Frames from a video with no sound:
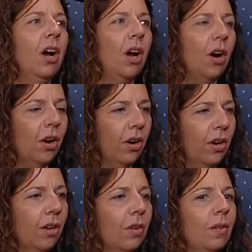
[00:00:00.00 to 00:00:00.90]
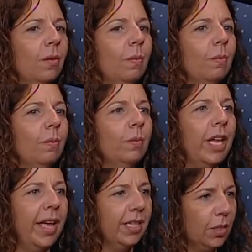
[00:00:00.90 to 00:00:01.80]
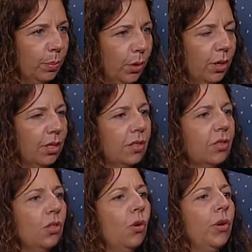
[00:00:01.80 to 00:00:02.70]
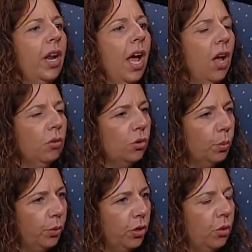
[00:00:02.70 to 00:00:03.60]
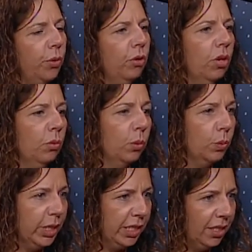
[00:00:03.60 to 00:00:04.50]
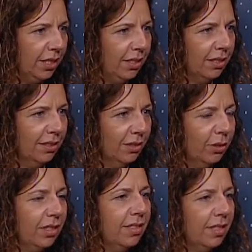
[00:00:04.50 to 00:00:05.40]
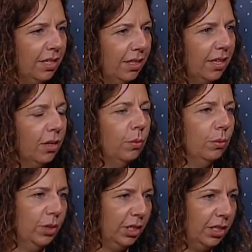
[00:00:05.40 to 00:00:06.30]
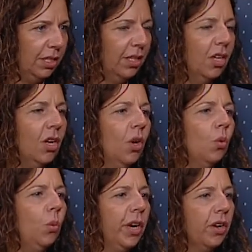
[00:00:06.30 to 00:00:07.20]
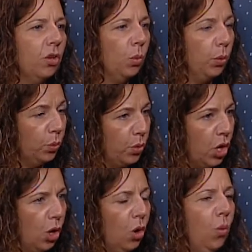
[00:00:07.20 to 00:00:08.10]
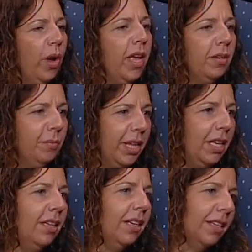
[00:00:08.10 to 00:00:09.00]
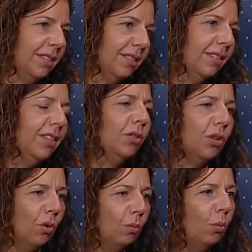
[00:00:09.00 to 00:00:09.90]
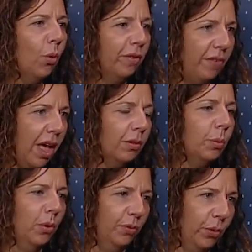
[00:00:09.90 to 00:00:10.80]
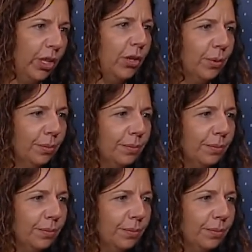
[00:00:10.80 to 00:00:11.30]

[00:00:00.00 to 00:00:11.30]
are the experts on how to put you in a routine, on a skincare routine where you will know and make it, you know, more valuable for you.